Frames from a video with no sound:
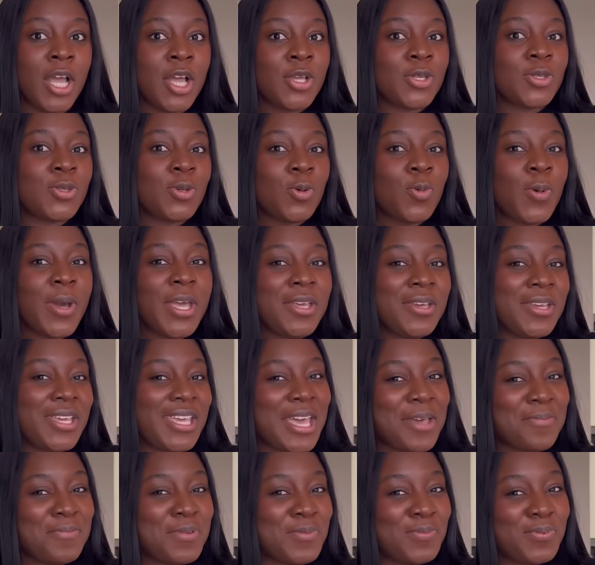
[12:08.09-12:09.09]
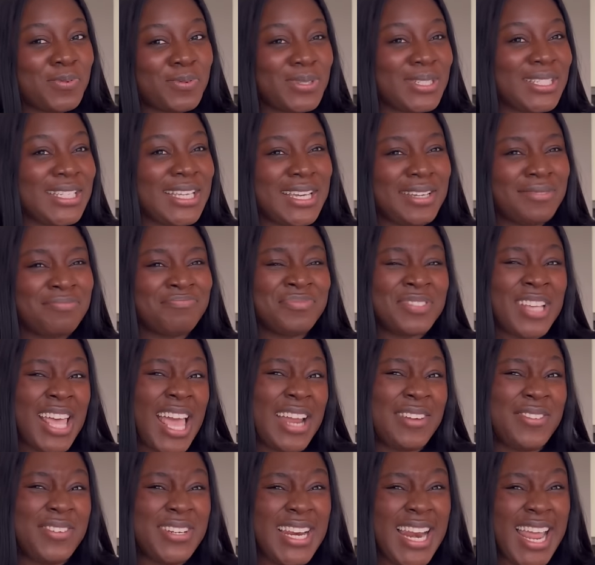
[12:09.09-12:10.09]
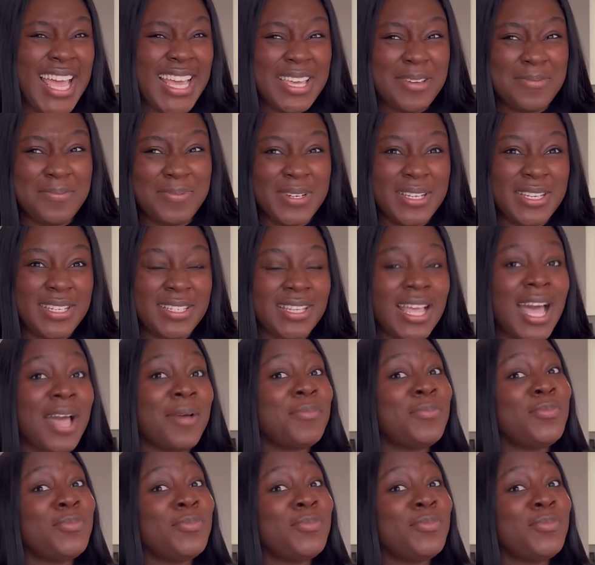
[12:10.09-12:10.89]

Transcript: So when you hear people saying, I don't like a place,